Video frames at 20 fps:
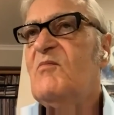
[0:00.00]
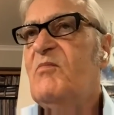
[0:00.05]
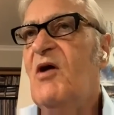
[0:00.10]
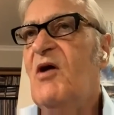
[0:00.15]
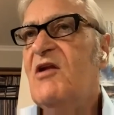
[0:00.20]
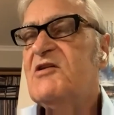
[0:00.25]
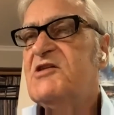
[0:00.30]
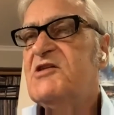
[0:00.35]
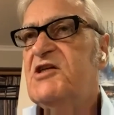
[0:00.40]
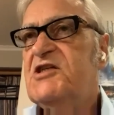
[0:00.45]

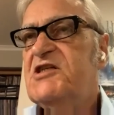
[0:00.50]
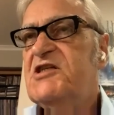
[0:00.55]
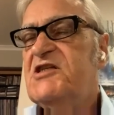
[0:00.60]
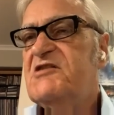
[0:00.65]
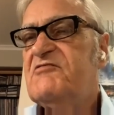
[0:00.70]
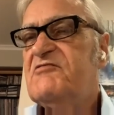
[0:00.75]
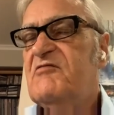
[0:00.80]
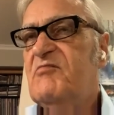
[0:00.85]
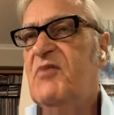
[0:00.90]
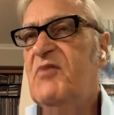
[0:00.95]

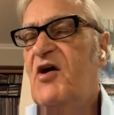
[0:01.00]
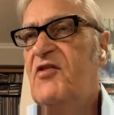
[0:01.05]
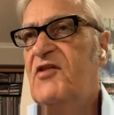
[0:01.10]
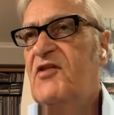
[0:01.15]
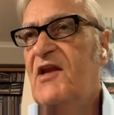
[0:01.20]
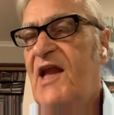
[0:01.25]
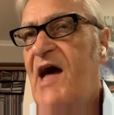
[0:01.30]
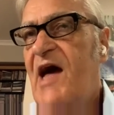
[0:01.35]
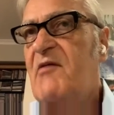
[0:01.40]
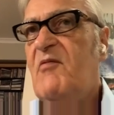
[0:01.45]
politicians from both
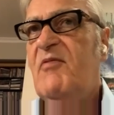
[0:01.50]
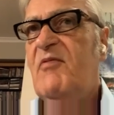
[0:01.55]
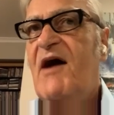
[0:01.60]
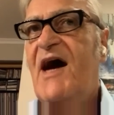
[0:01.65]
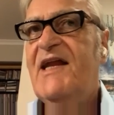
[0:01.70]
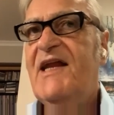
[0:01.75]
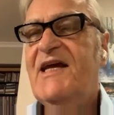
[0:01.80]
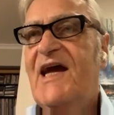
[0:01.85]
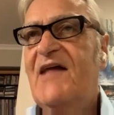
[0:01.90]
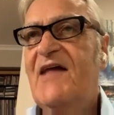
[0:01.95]
the Labor
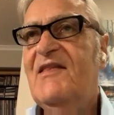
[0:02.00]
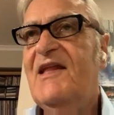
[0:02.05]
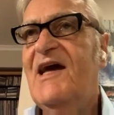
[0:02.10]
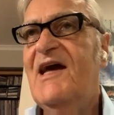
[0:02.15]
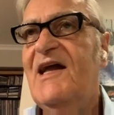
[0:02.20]
Party and